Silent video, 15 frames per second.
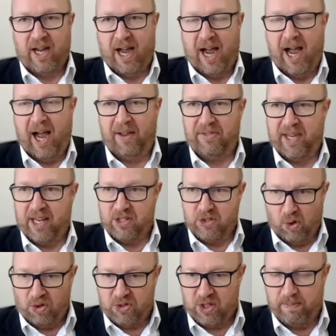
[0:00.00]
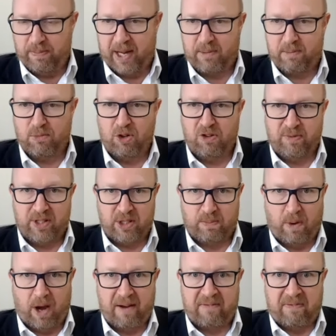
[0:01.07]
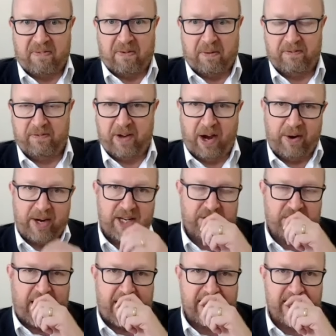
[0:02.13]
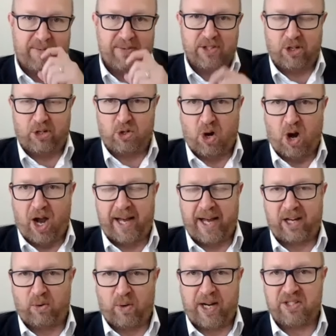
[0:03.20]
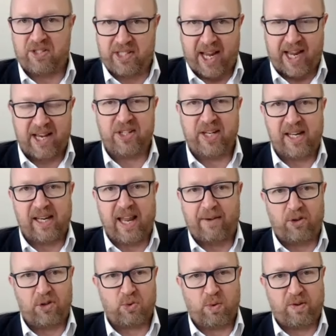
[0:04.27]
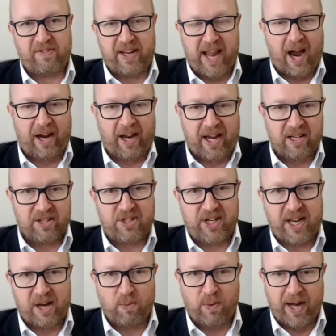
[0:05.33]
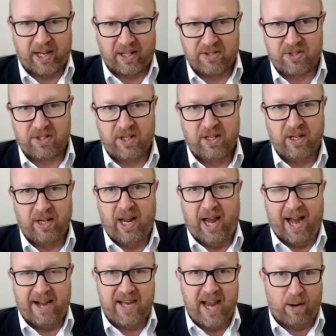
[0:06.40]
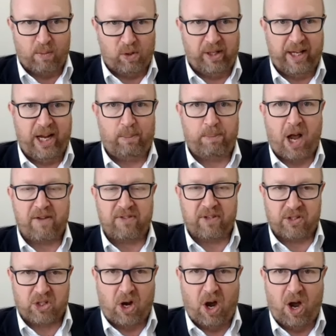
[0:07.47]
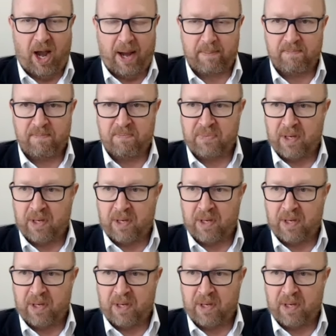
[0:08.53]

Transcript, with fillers: Uh, there's also been movements by various state governments to try and increase density levels within our inner city rings, and that will help over time.